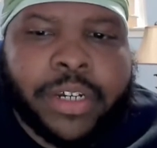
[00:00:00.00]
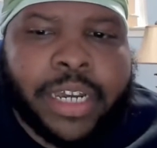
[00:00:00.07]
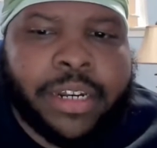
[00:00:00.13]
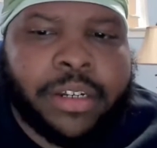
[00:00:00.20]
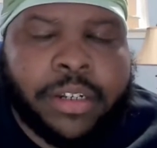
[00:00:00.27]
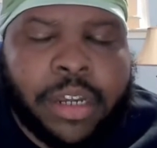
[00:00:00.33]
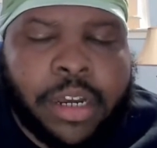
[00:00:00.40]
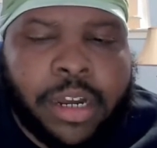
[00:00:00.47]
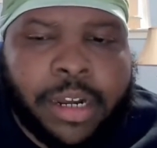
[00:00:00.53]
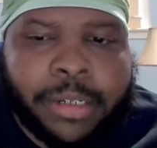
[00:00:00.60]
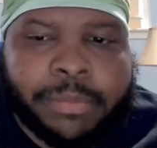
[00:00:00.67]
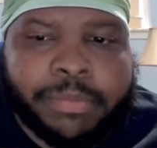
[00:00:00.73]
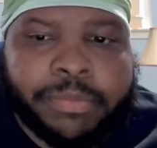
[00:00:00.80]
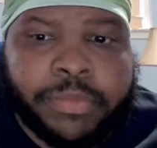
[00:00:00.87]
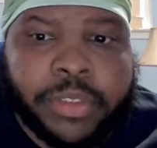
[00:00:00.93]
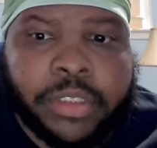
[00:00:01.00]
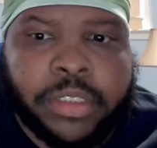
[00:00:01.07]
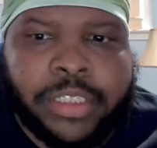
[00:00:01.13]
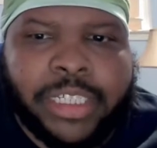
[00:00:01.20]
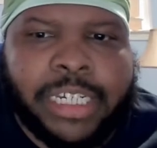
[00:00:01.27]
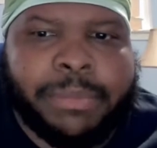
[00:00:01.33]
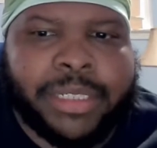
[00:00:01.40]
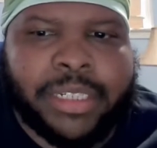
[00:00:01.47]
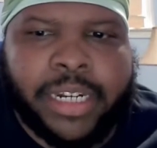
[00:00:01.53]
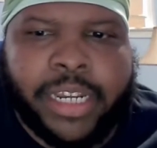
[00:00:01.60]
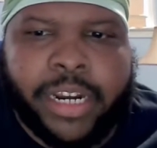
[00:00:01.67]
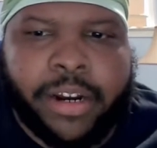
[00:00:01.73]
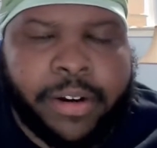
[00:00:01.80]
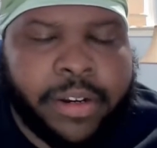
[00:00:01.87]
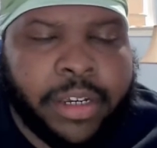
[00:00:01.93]
at Demon
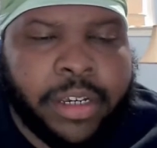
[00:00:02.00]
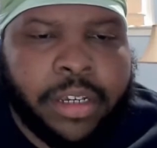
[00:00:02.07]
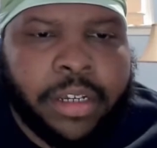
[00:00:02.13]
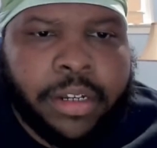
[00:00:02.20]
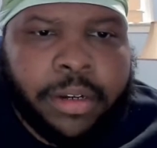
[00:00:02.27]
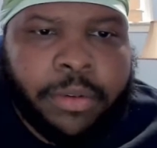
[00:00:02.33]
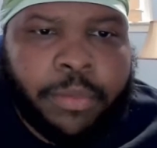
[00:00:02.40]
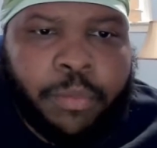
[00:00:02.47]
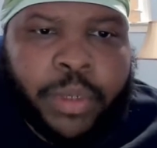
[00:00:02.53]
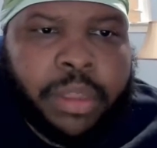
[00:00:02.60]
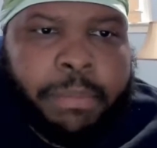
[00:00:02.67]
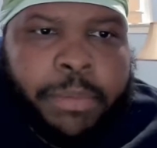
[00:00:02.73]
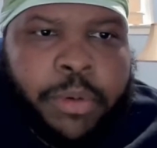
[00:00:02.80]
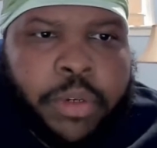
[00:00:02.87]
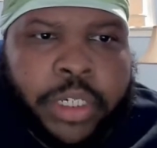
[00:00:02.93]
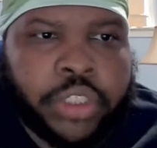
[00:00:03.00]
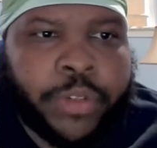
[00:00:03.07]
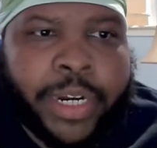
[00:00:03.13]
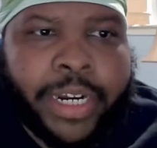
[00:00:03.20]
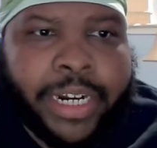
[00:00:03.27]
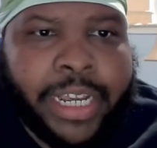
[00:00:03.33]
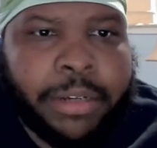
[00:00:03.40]
Slayer with Mugen Train.